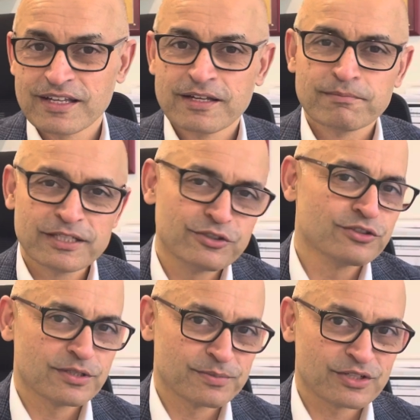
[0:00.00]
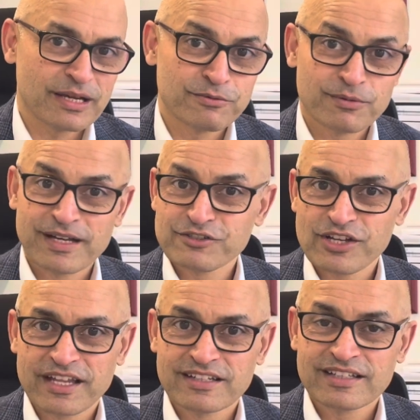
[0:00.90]
please do subscribe to my
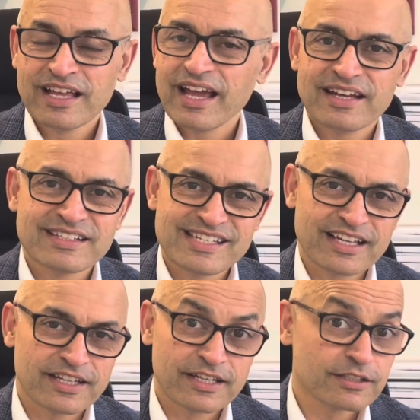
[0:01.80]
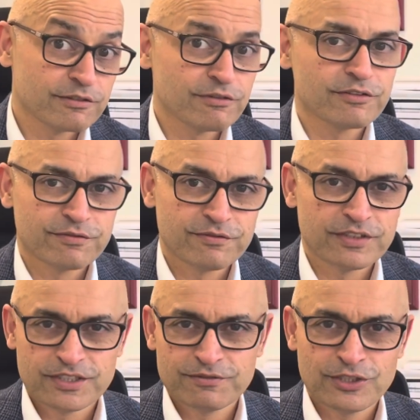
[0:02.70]
channel and stay connected for
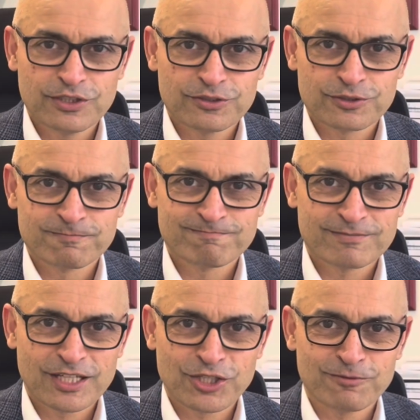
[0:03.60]
further videos. Thank you.